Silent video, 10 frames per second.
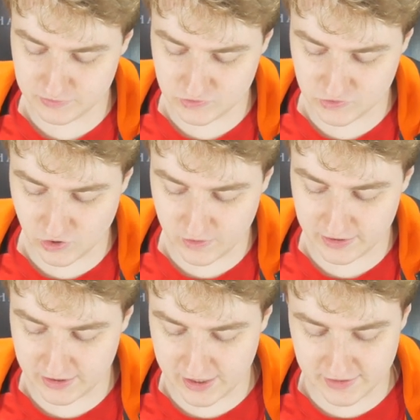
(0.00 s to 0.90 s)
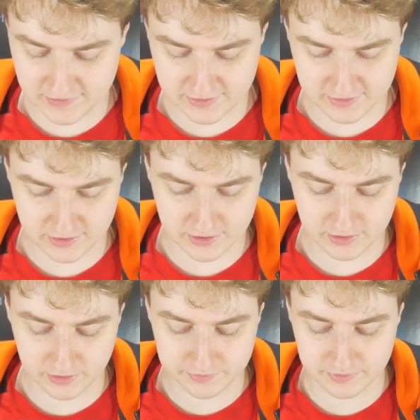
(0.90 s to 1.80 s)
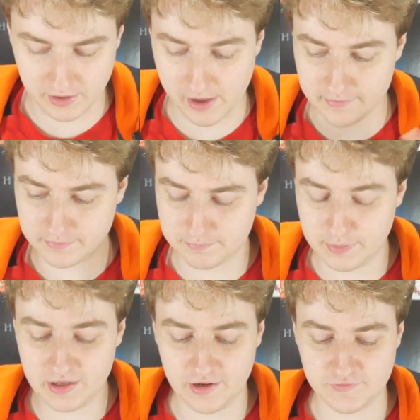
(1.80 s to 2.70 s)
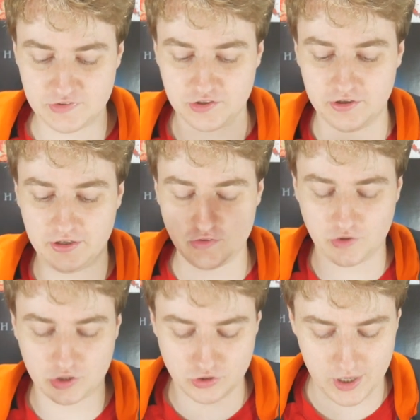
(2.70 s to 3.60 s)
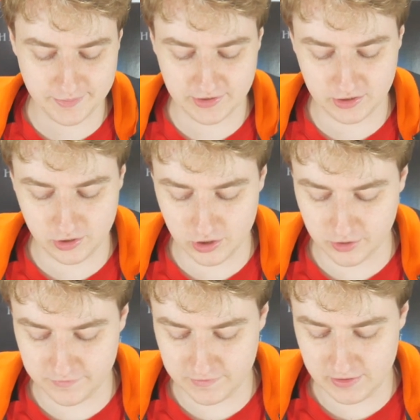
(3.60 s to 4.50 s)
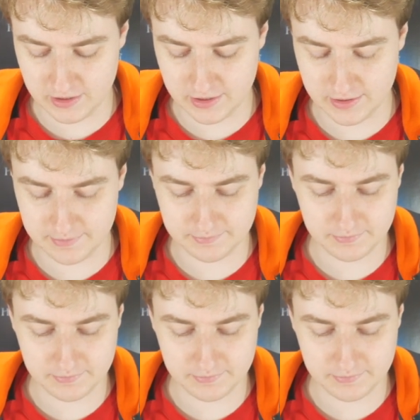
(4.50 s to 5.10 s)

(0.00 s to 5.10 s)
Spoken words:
Starry Night, a bit of a Starry Night, sort of cropped in along with the